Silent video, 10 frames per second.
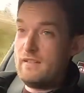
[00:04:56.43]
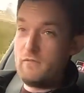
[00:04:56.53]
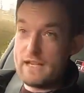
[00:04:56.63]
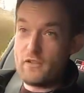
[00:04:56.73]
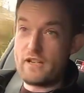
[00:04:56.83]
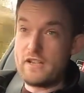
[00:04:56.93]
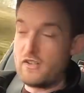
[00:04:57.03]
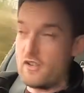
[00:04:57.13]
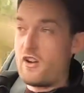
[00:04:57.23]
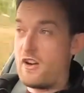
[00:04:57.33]
When I got into
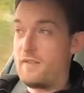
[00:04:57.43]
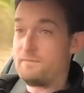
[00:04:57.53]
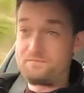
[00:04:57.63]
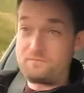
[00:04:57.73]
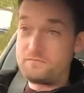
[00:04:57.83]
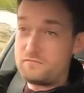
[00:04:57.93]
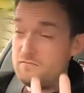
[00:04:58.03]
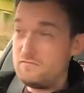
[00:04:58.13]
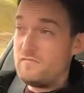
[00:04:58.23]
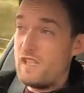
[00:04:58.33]
the car,
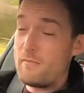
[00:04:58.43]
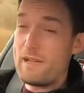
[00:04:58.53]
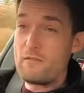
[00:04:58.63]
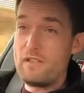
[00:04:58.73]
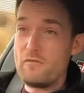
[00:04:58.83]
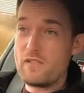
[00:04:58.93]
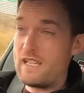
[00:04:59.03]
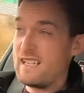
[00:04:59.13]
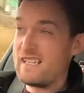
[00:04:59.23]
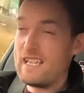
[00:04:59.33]
the back window was
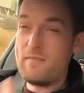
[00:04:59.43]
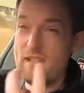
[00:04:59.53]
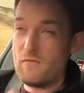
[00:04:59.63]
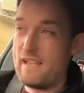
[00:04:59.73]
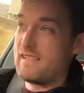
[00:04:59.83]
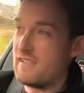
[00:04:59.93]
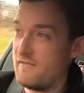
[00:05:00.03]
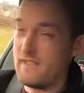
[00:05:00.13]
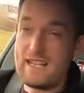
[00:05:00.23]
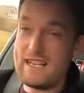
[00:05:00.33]
kind of steamy and wet and
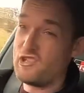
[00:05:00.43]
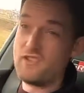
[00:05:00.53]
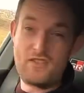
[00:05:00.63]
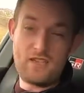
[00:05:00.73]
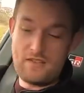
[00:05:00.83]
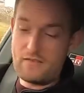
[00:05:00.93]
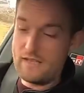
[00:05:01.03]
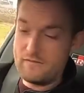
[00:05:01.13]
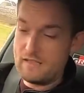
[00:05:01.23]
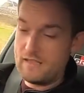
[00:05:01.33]
stuff like that. I couldn't see a thing